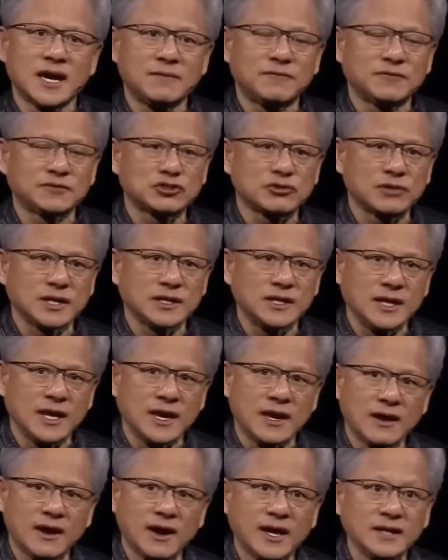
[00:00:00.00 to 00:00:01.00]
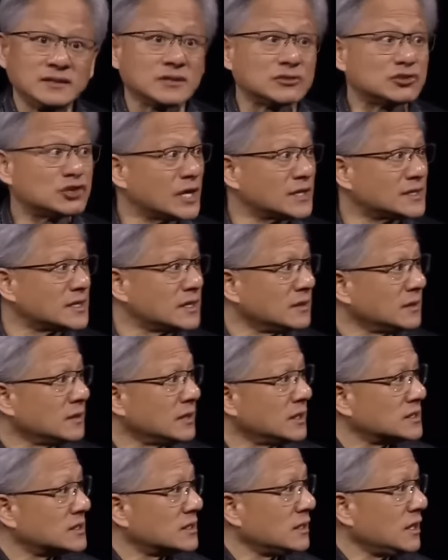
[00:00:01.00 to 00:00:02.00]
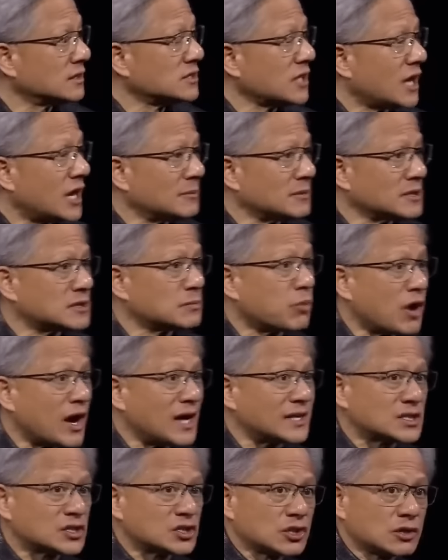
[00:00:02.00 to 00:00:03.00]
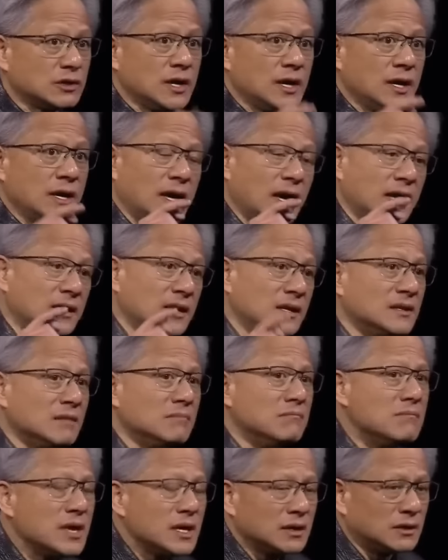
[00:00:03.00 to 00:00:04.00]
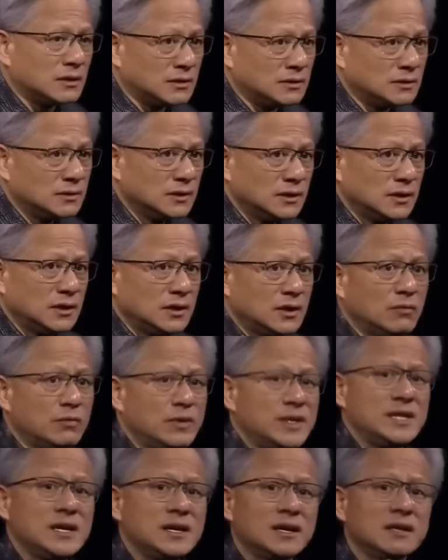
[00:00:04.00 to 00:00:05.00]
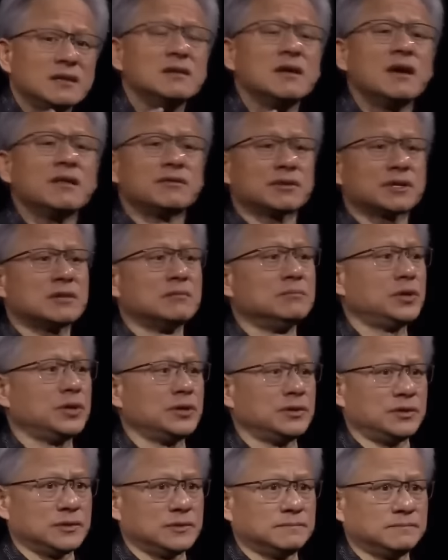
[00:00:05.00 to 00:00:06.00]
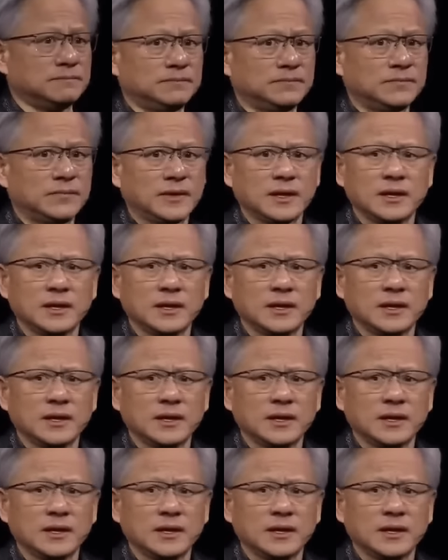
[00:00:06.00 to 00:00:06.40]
on top for training the AI, the Jetson is the autonomous processor, and in the middle, we need another computer.